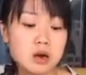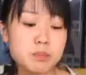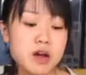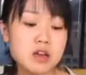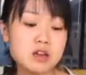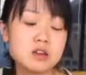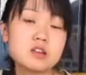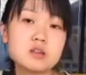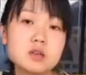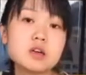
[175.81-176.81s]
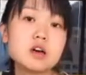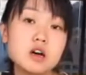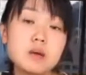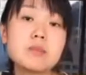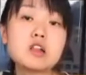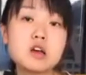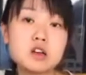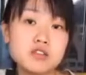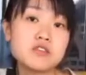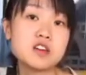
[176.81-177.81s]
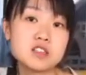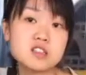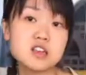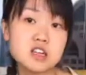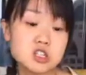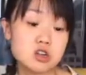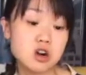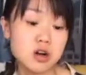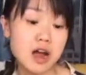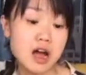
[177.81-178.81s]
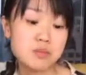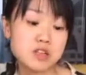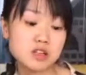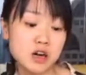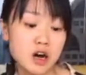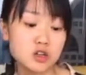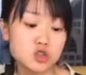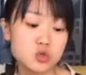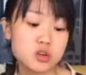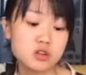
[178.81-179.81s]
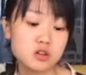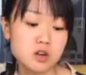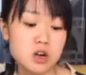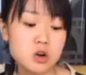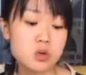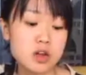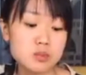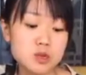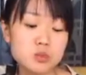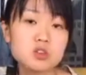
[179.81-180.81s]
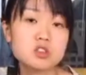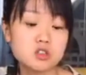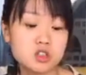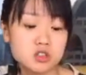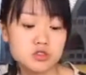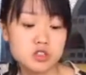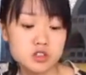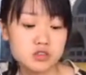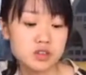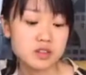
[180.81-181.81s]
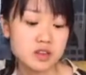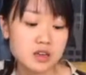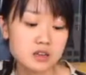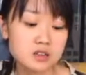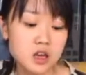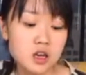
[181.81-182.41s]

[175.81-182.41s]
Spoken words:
A lot of investigation are happening on Twitter, right? People are searching for different things.